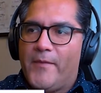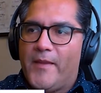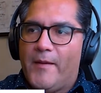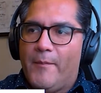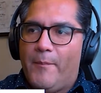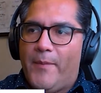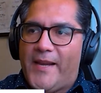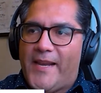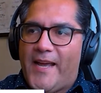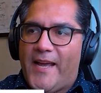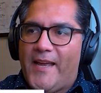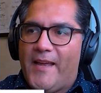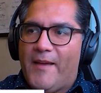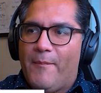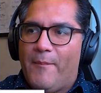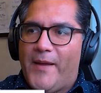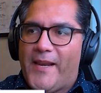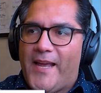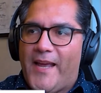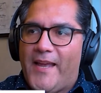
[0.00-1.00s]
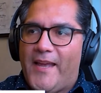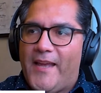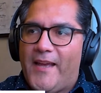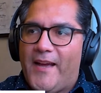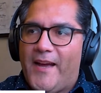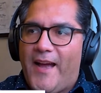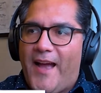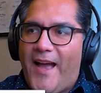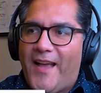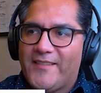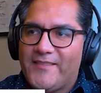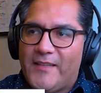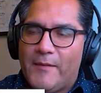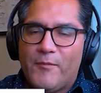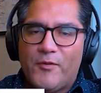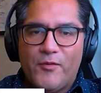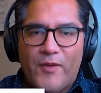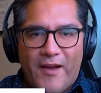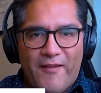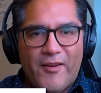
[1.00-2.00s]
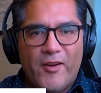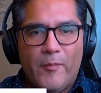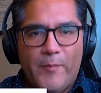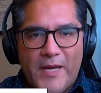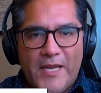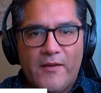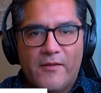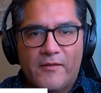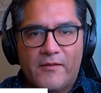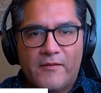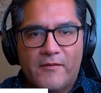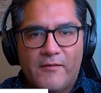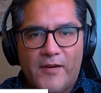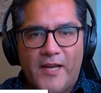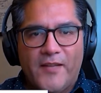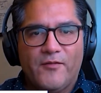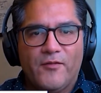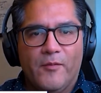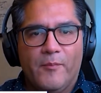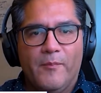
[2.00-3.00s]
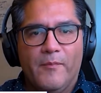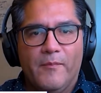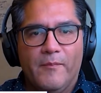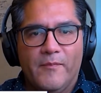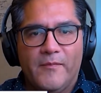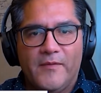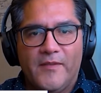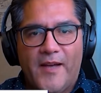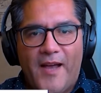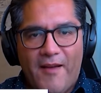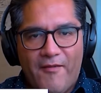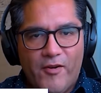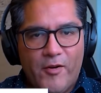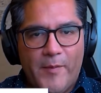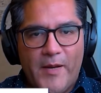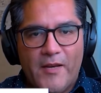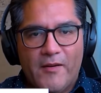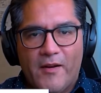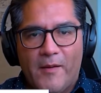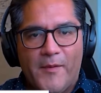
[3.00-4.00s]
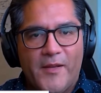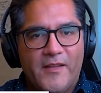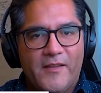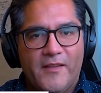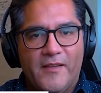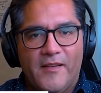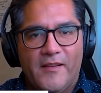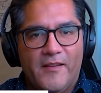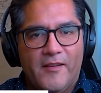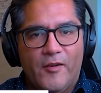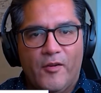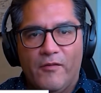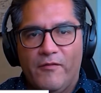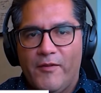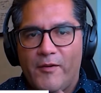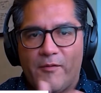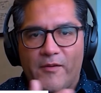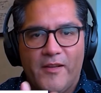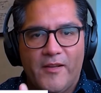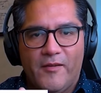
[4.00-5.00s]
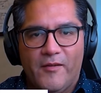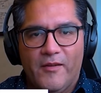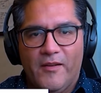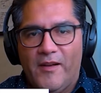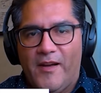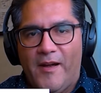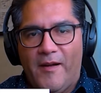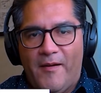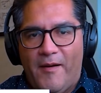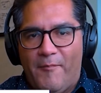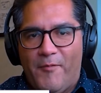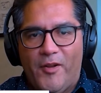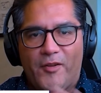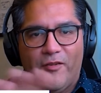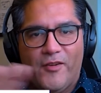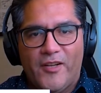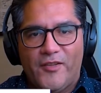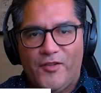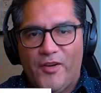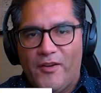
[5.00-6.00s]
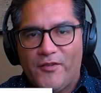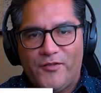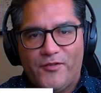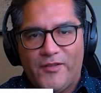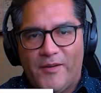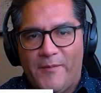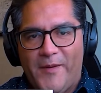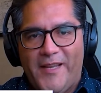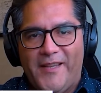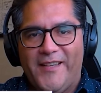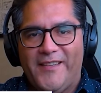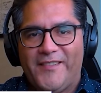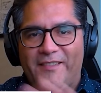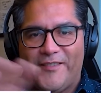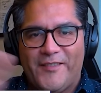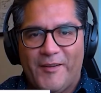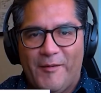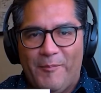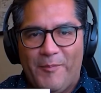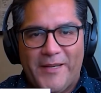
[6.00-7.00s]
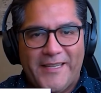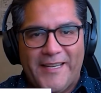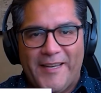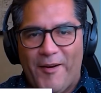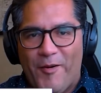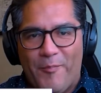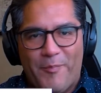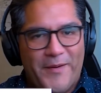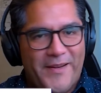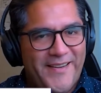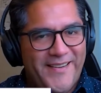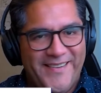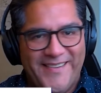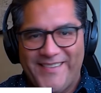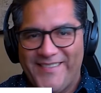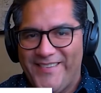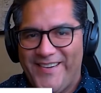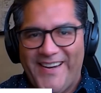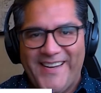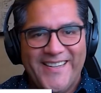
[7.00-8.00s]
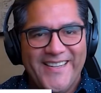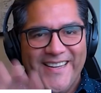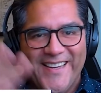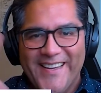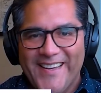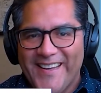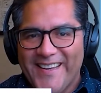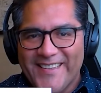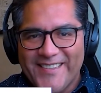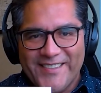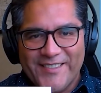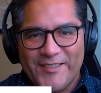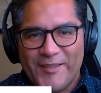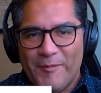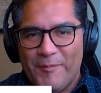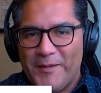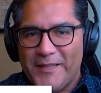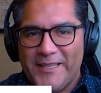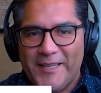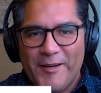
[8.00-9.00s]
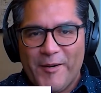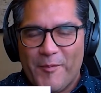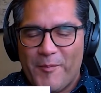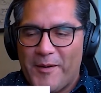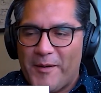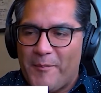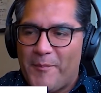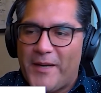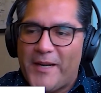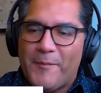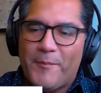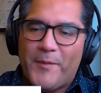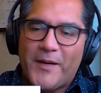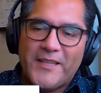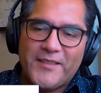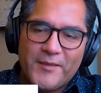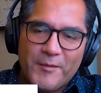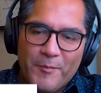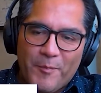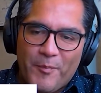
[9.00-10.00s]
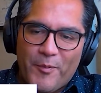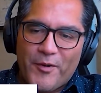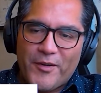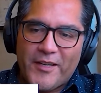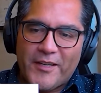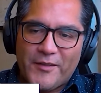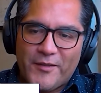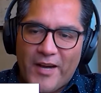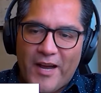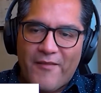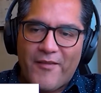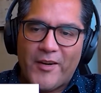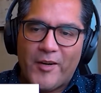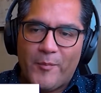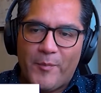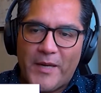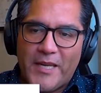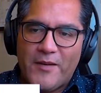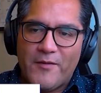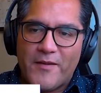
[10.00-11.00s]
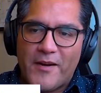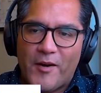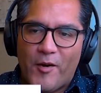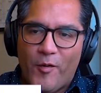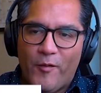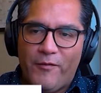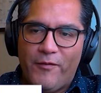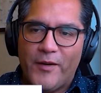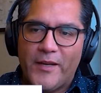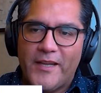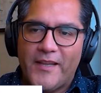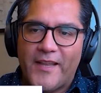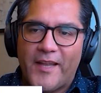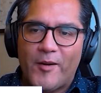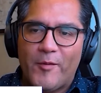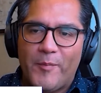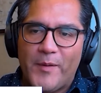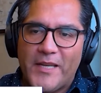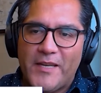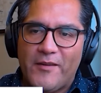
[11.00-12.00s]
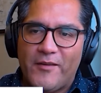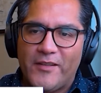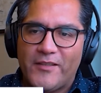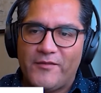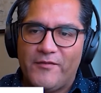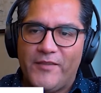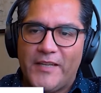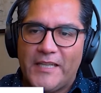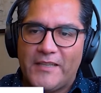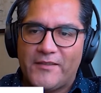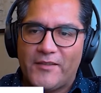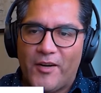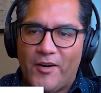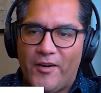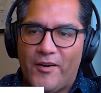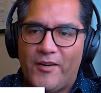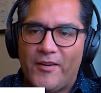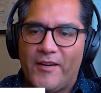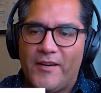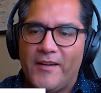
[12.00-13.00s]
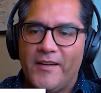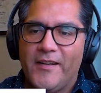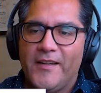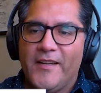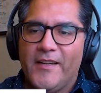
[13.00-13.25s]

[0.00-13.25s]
but I ask them to have an opinion, right? So have an opinion. I mean, it could be. I'm not going to judge. I mean, this is completely open, right? This is completely open, but it's important to have an opinion, and hopefully that opinion is built on,